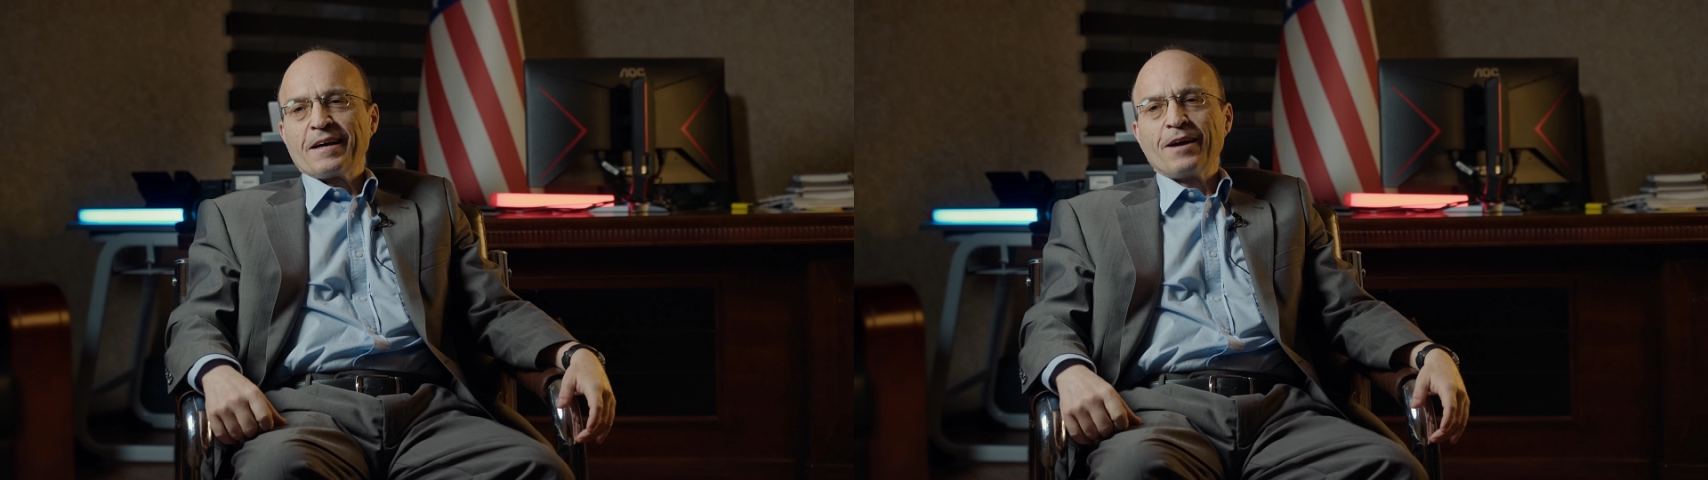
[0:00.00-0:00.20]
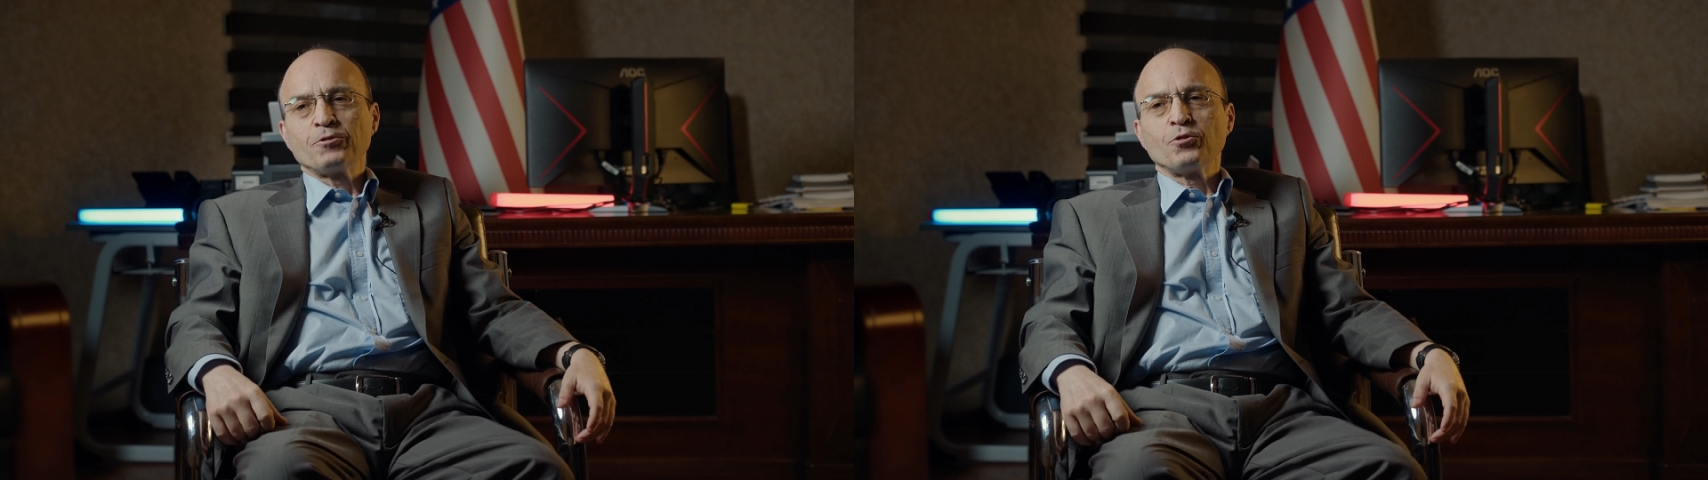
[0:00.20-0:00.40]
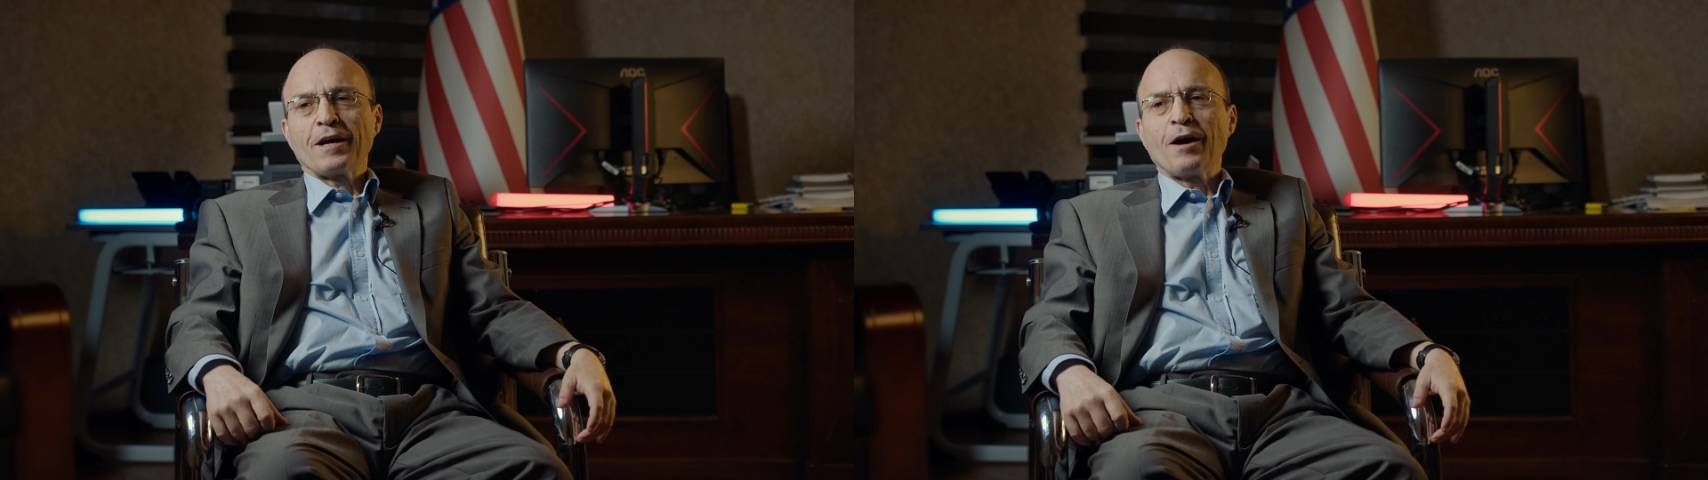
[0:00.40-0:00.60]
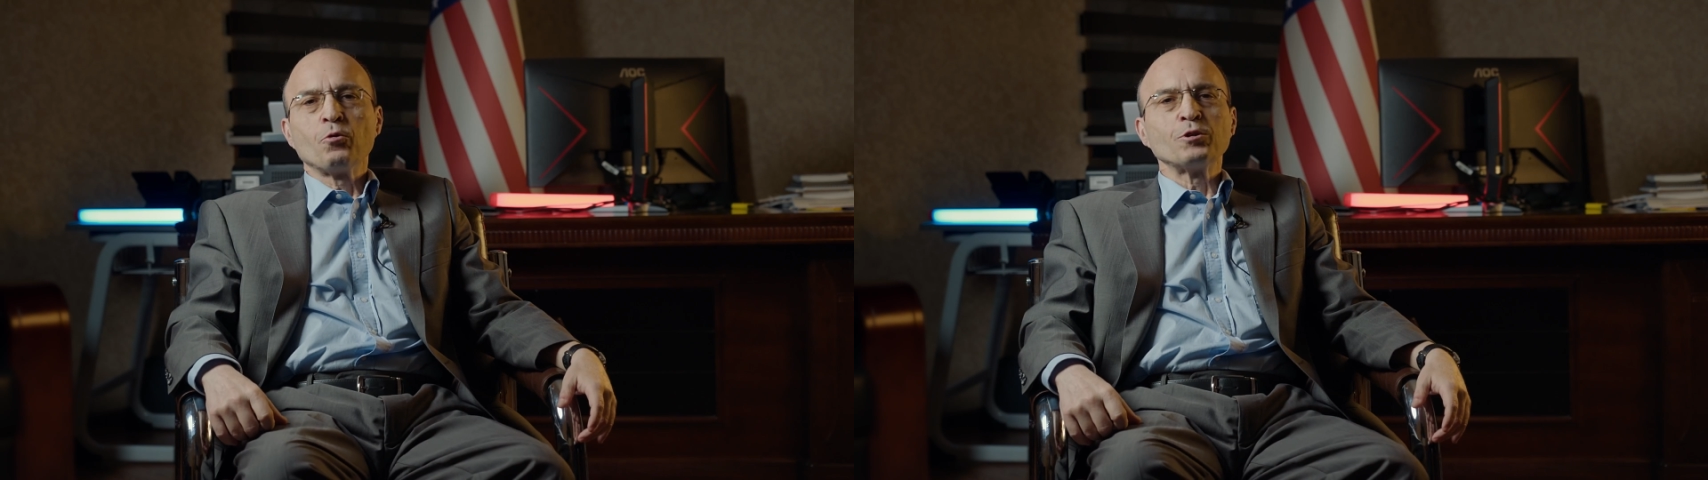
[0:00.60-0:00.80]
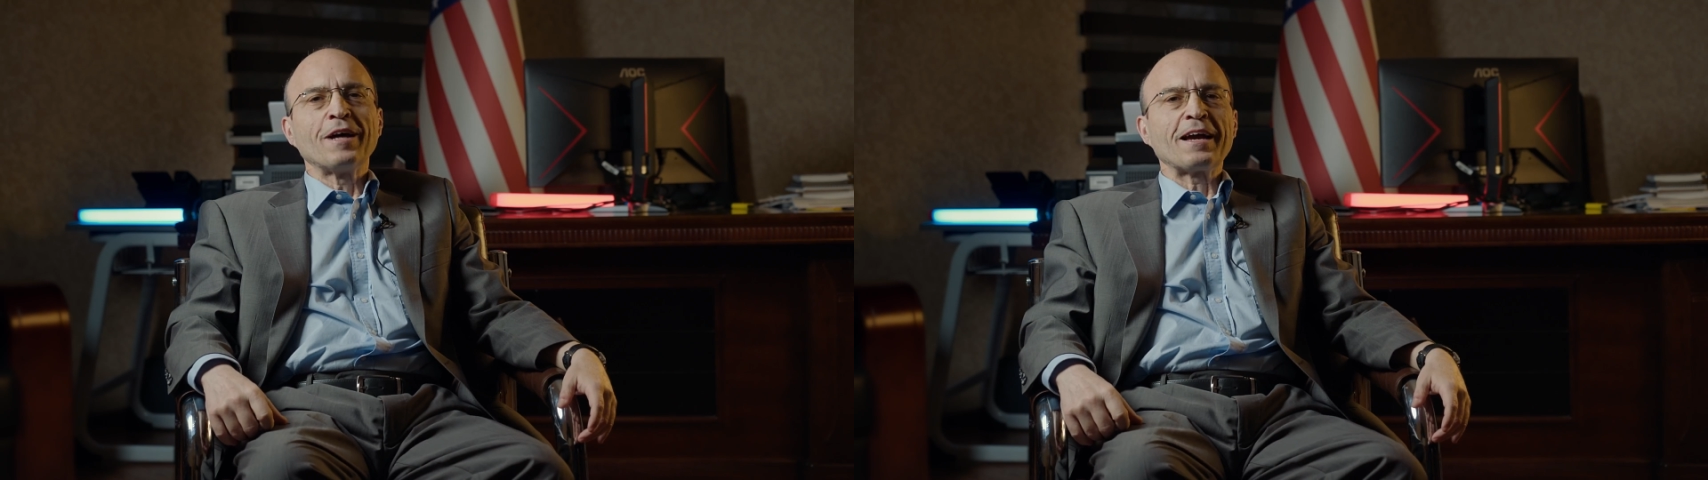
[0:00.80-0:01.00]
how, how
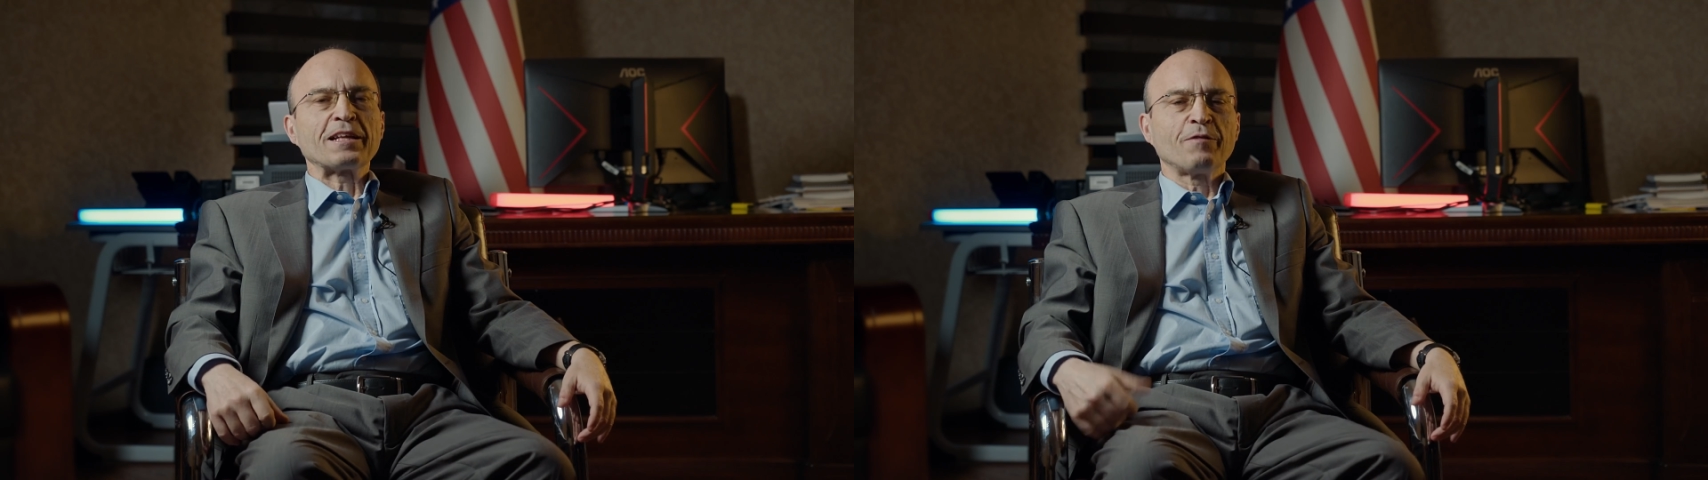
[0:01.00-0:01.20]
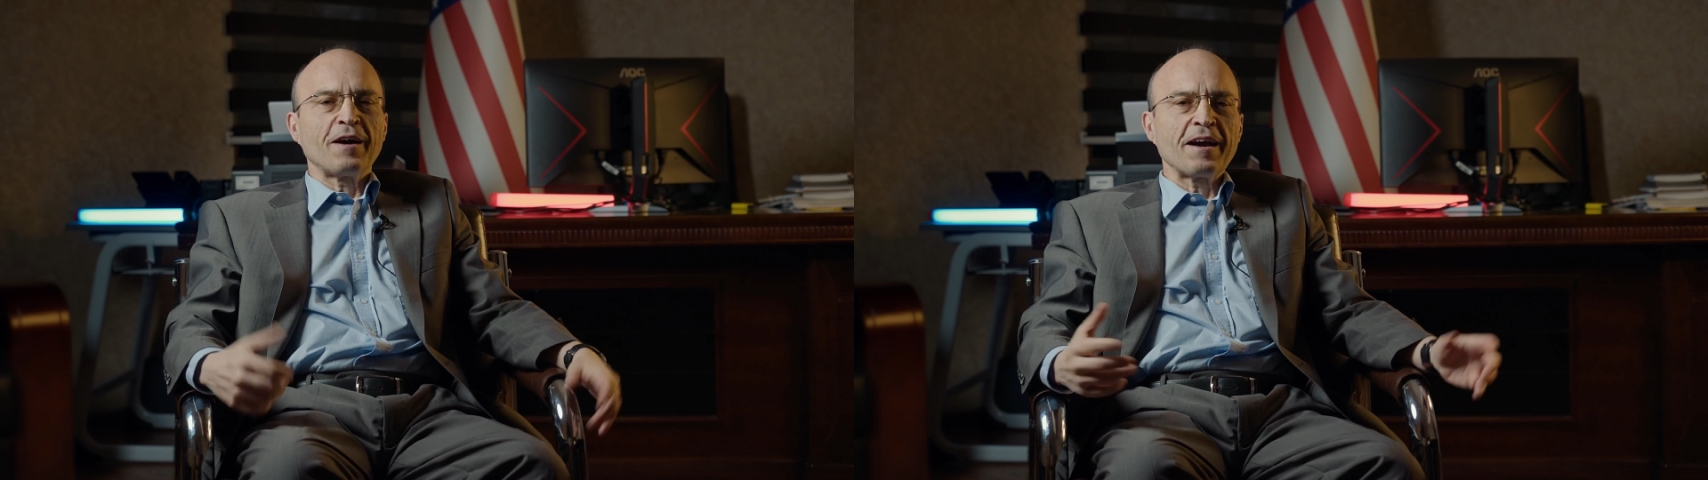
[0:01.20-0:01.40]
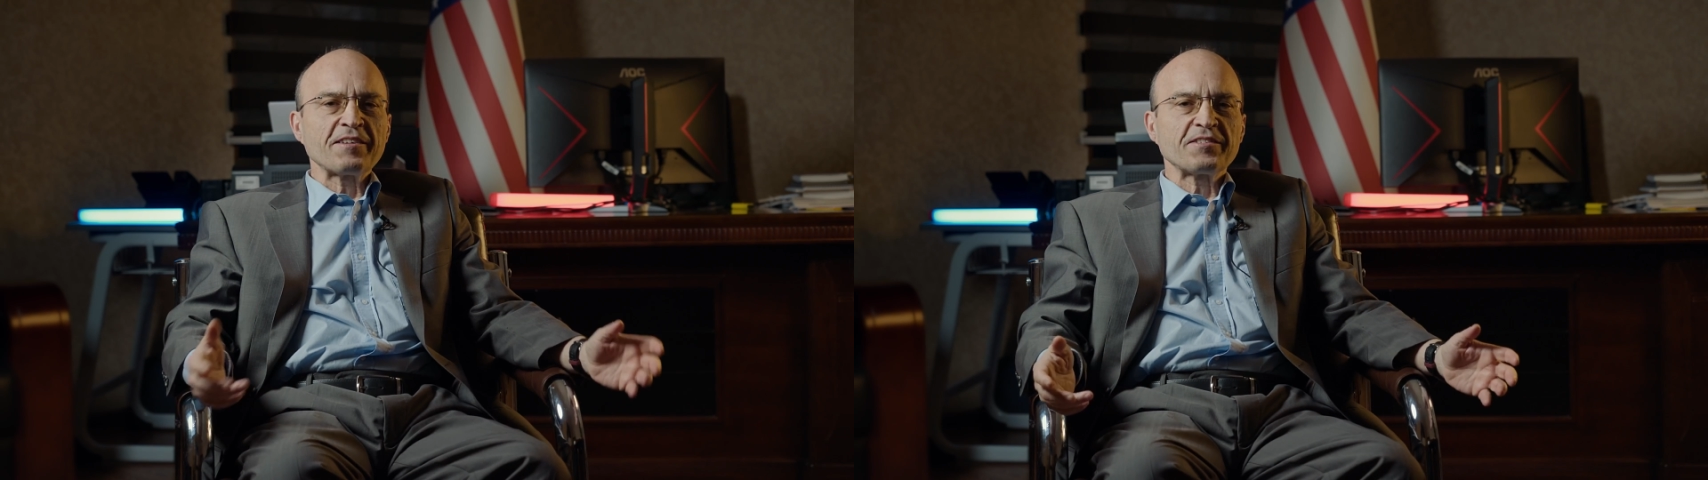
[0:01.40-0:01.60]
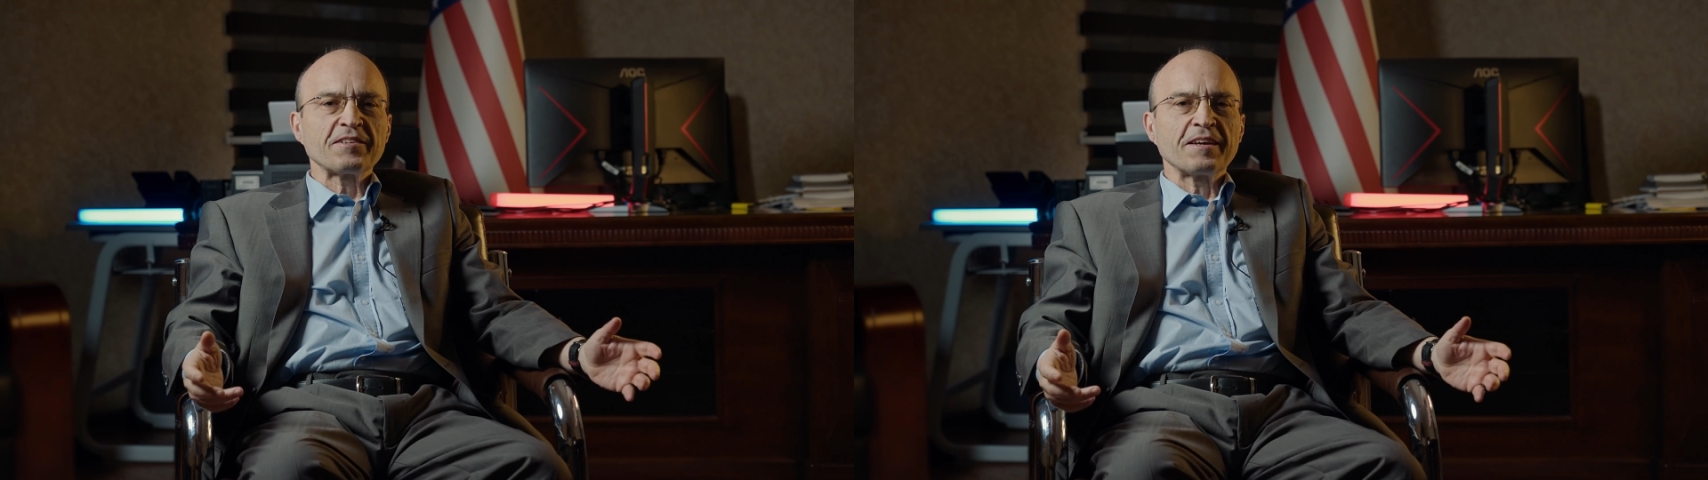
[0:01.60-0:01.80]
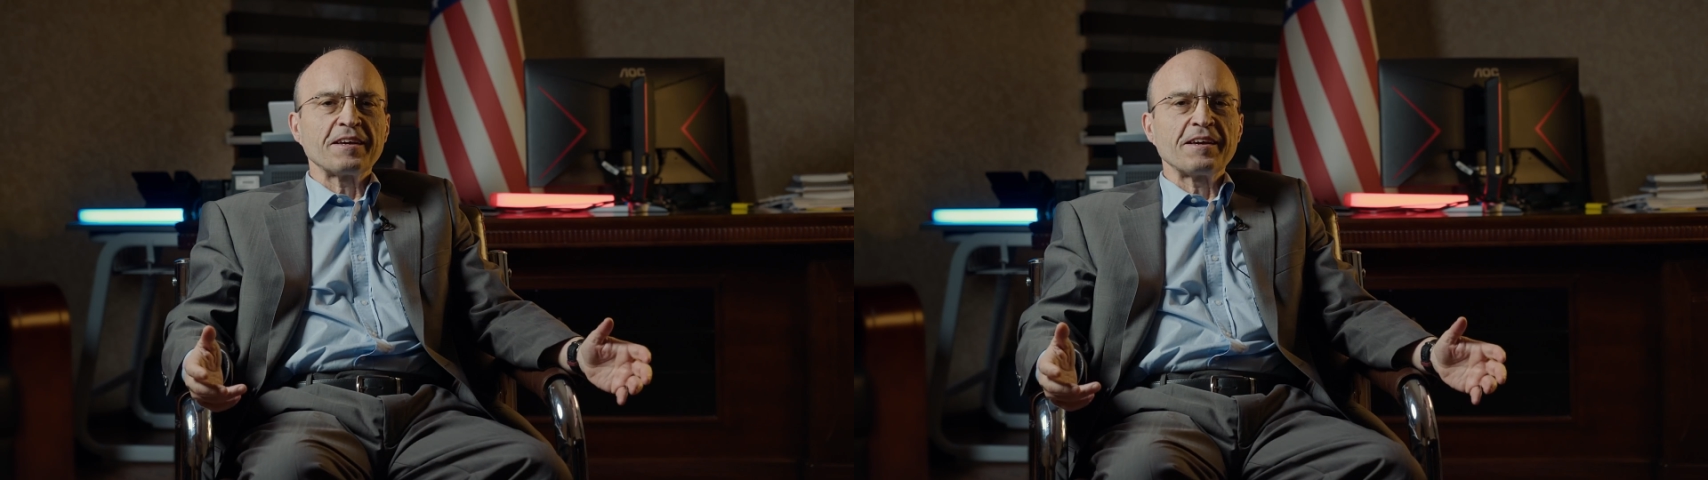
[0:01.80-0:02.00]
would I
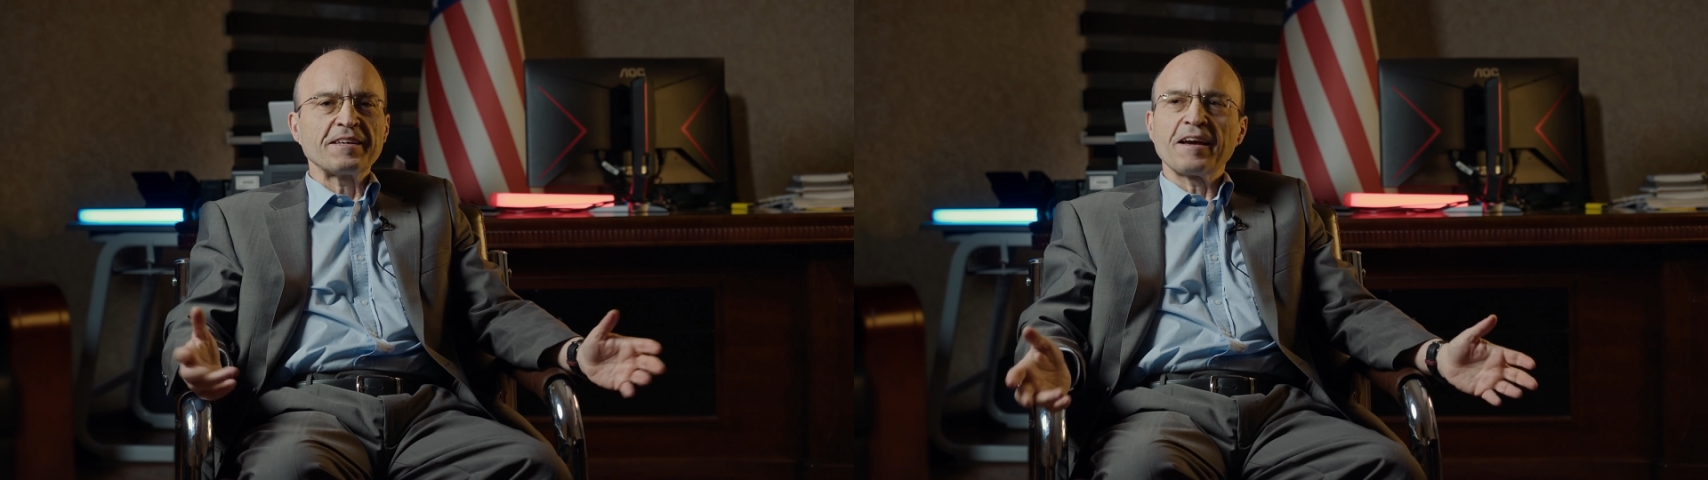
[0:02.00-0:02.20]
advise uh,